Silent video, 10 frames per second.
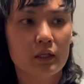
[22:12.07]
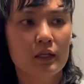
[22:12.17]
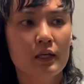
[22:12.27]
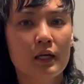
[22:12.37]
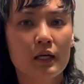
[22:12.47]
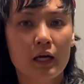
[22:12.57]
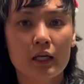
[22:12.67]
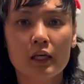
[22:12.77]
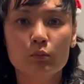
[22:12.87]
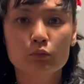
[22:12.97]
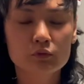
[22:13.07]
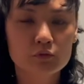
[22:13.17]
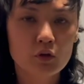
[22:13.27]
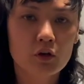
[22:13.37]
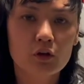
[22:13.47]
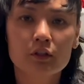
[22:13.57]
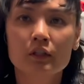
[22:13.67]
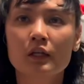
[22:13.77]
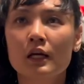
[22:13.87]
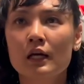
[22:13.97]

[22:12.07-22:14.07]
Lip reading: that I can move on,